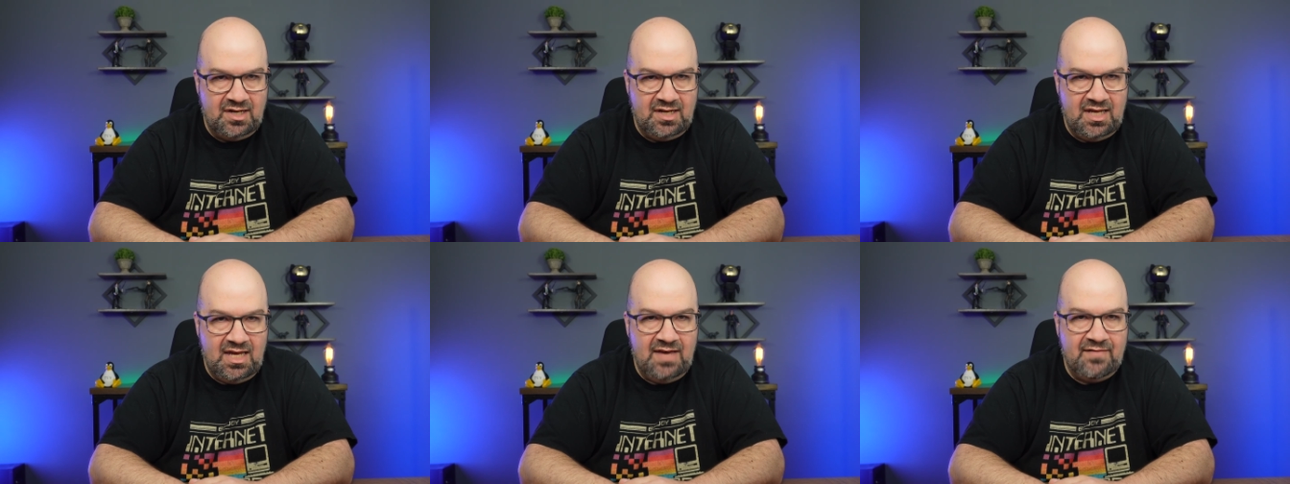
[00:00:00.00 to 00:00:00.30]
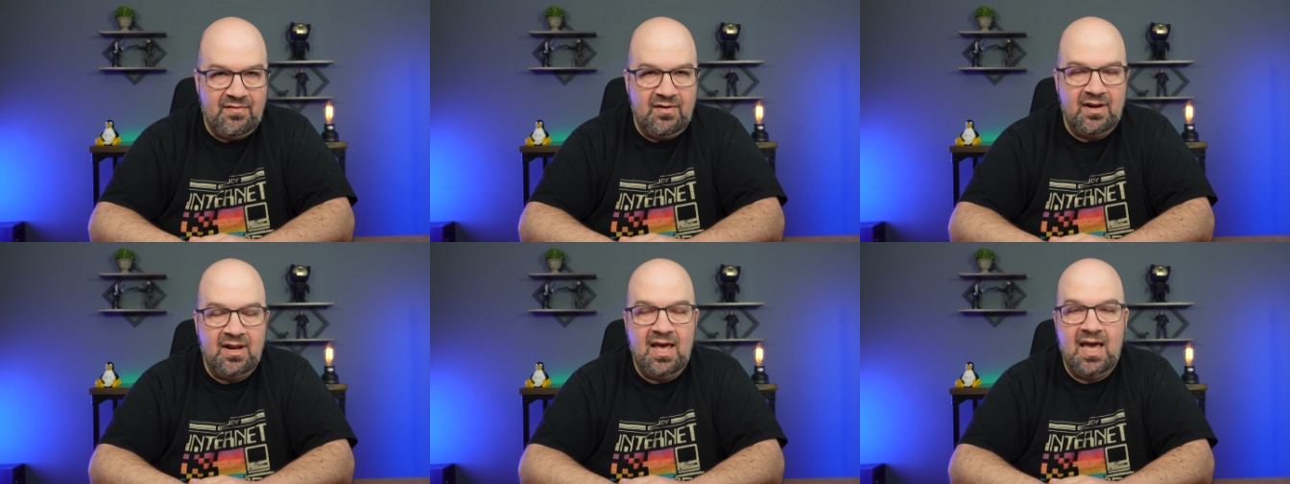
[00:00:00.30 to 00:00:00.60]
And
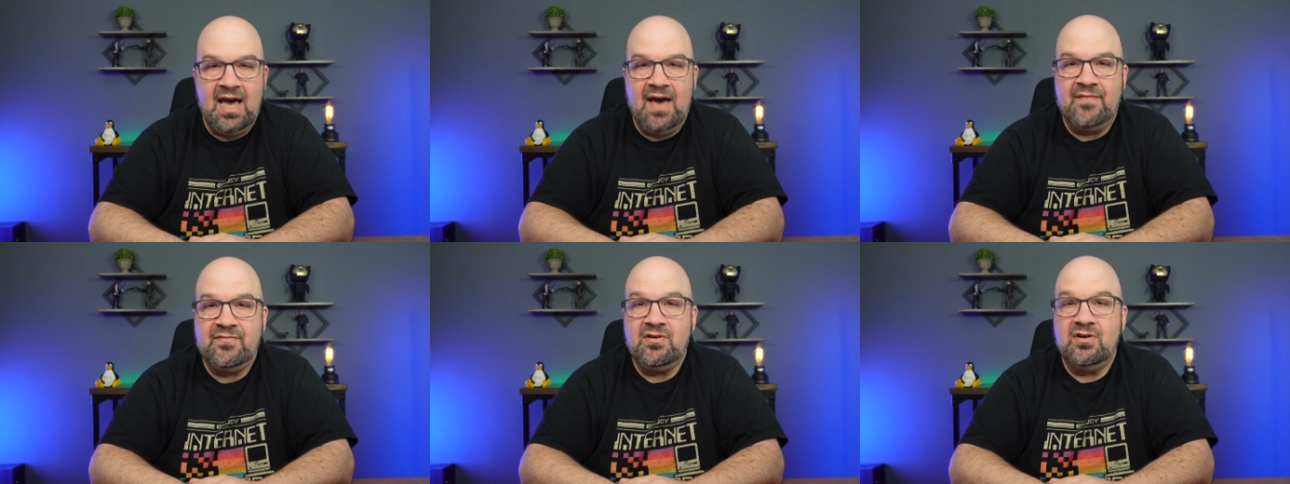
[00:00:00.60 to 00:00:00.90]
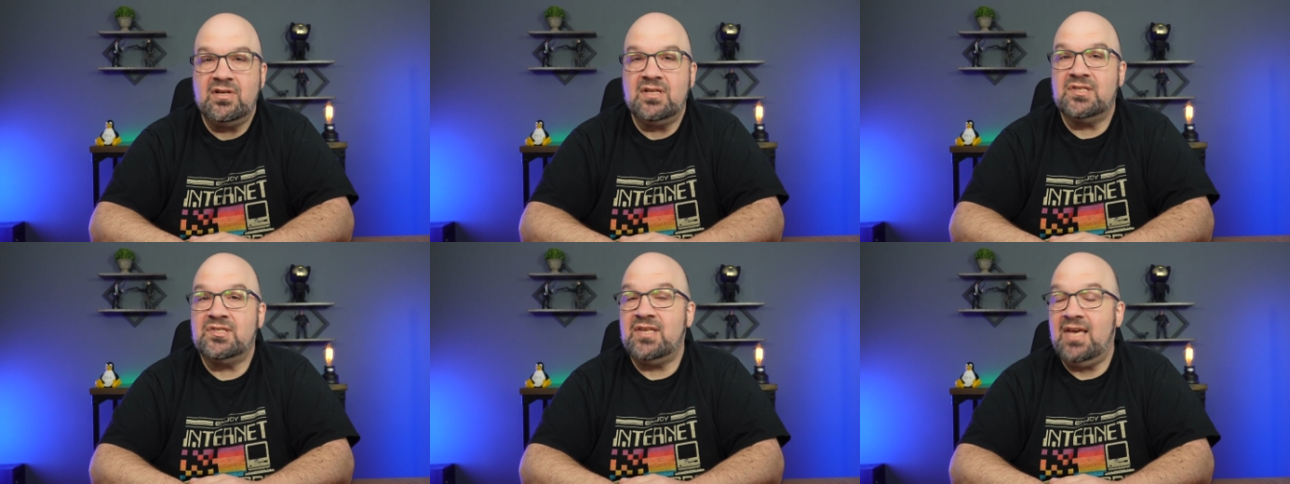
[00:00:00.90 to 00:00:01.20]
even
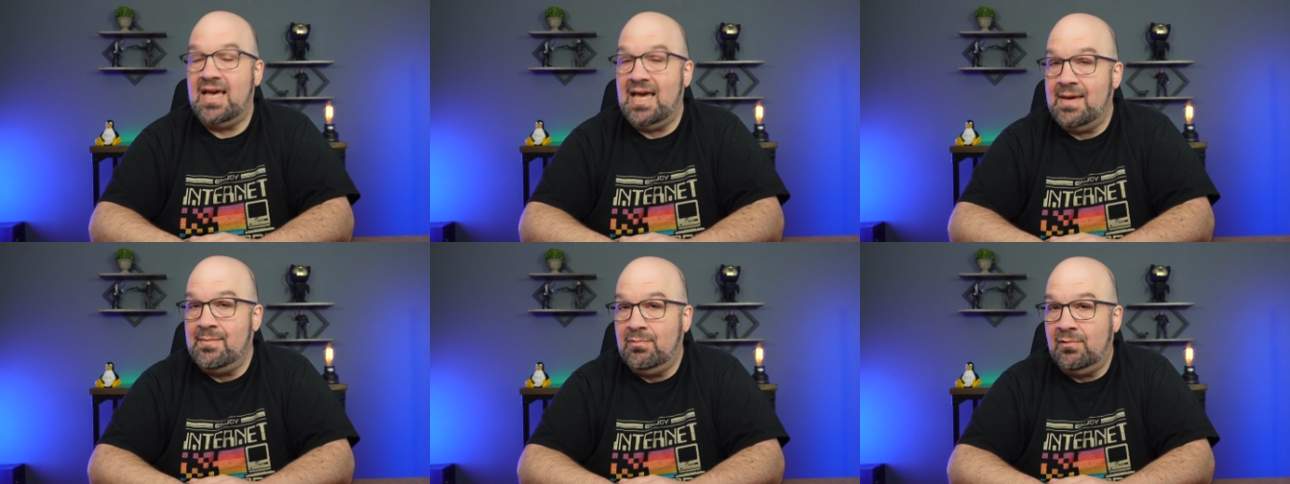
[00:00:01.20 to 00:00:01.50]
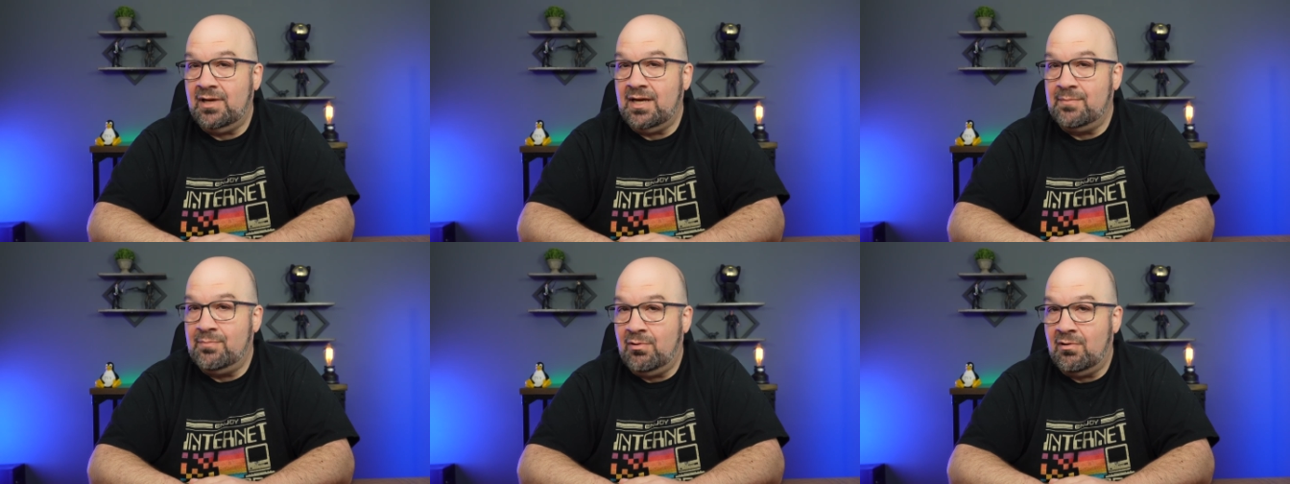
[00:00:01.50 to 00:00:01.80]
after
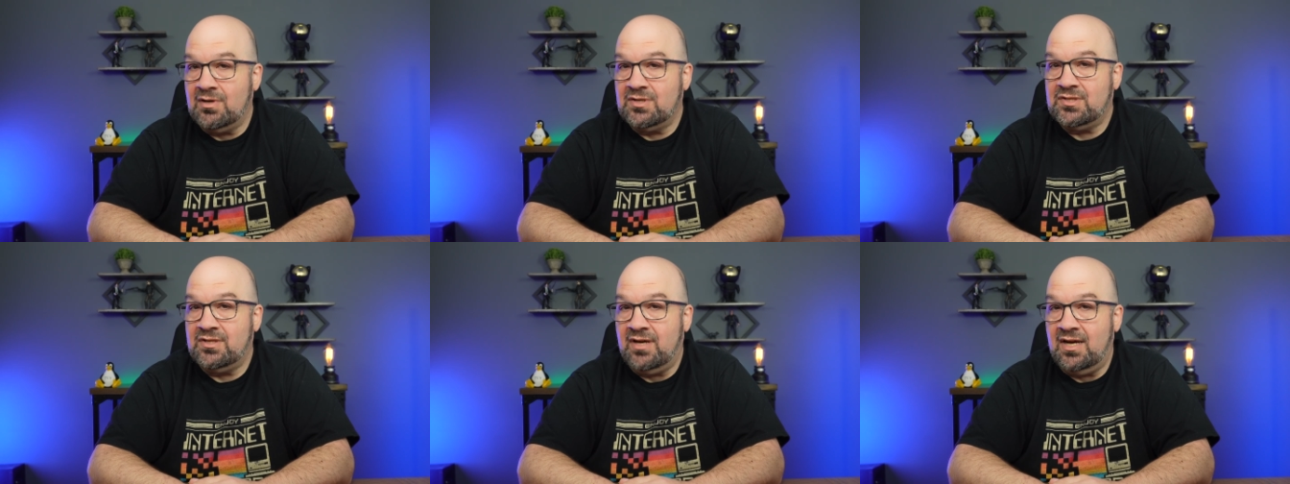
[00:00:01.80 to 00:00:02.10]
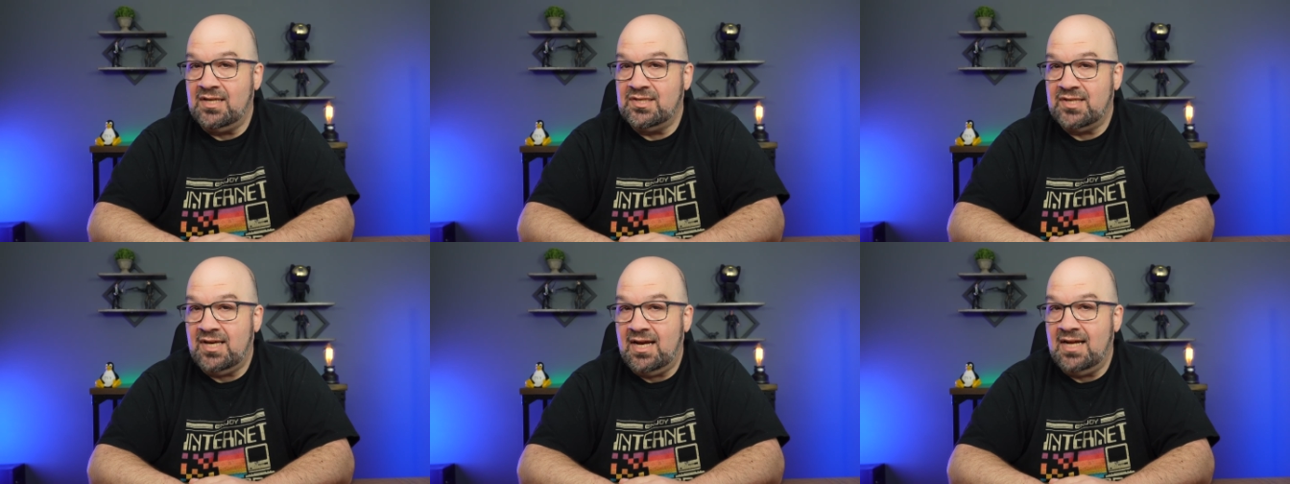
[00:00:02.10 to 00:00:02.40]
disabling
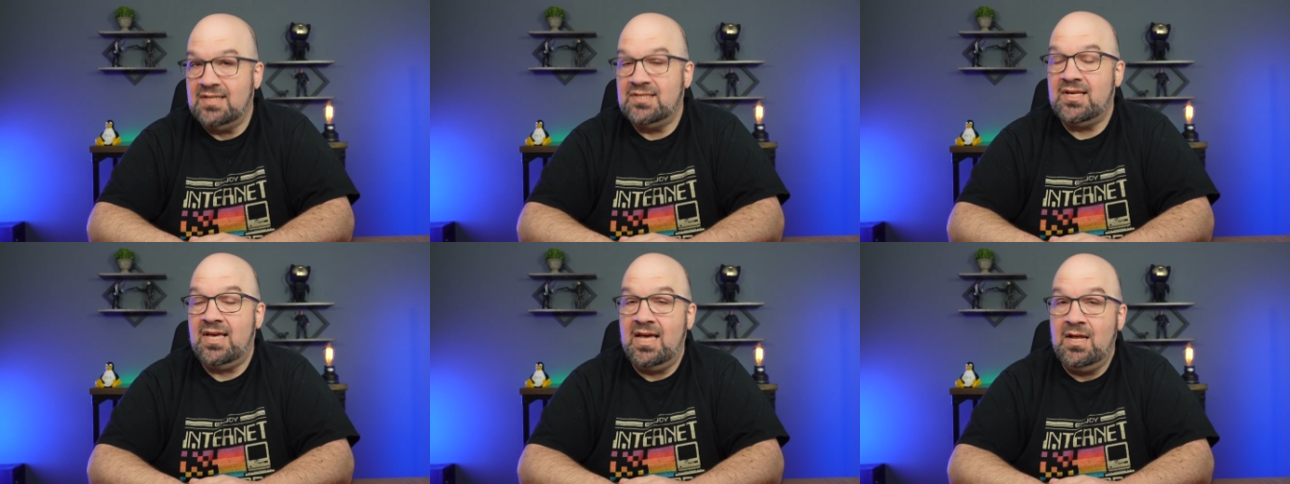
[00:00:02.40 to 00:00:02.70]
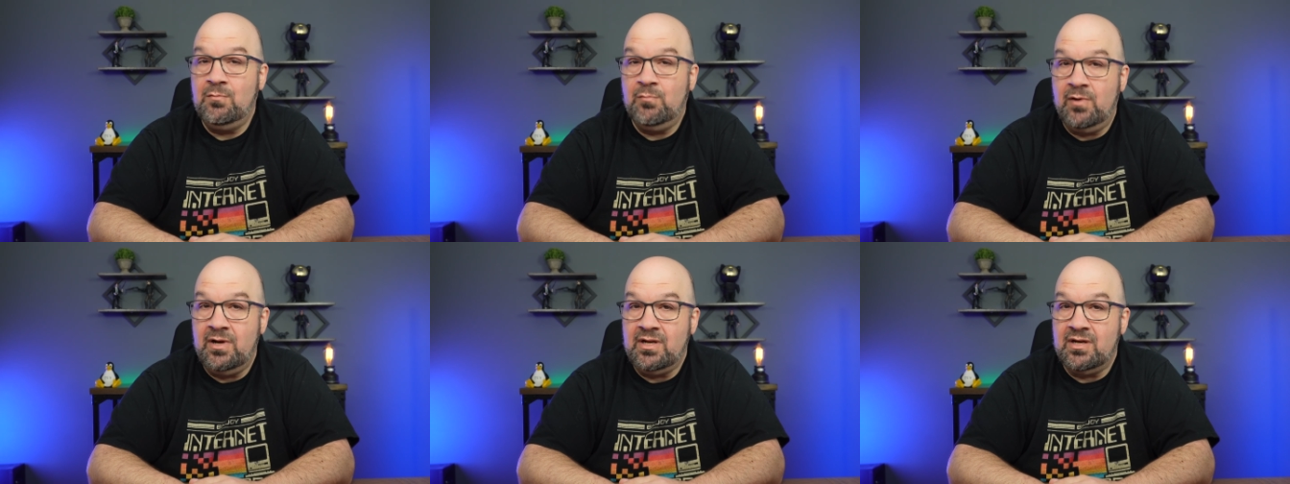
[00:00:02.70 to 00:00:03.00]
personalized ads
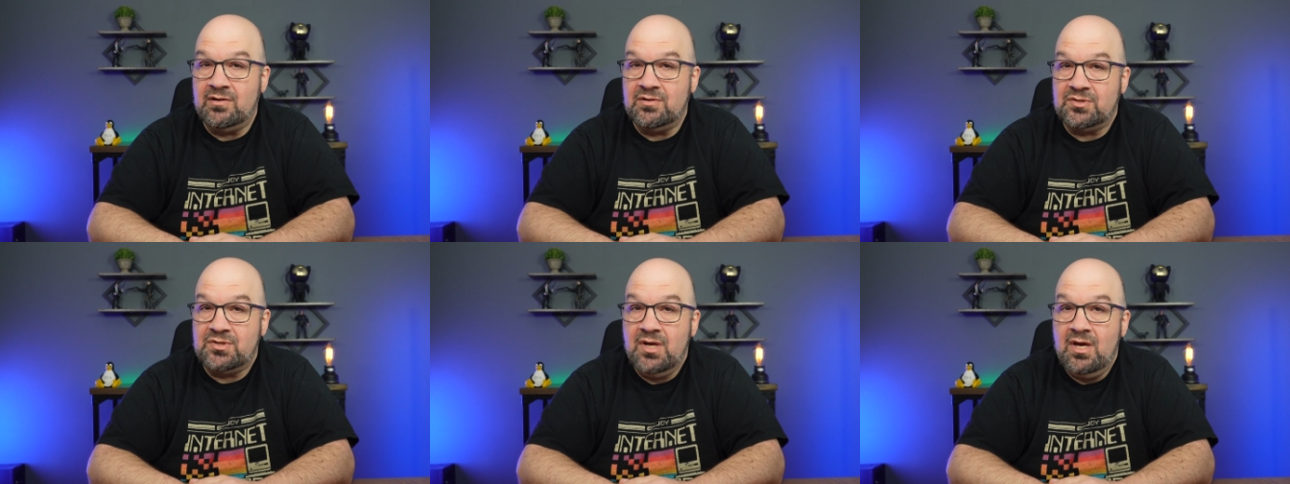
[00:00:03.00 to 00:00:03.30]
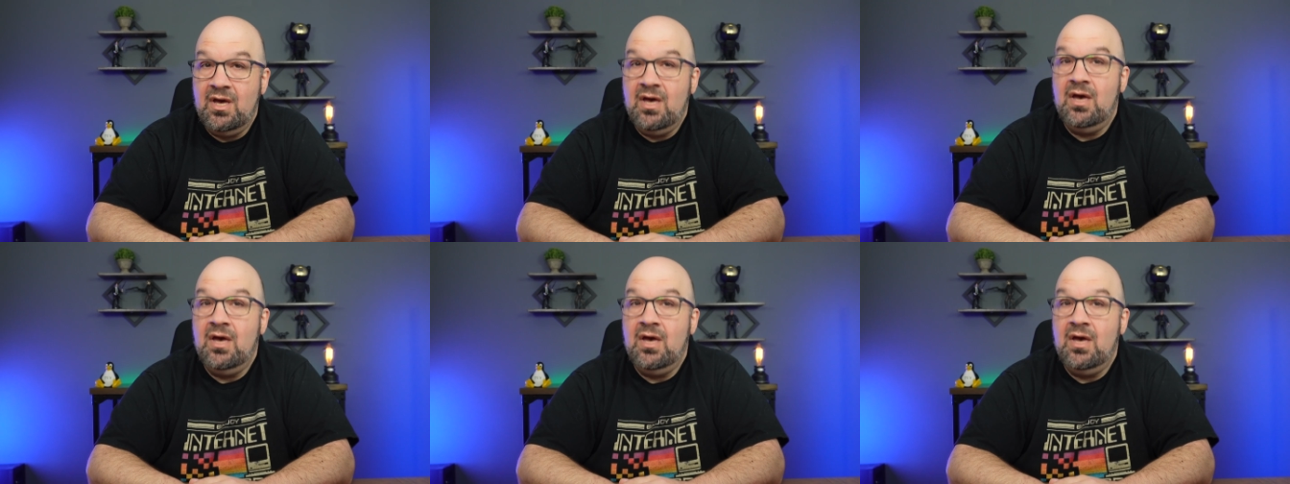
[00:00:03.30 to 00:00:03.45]
in Windows,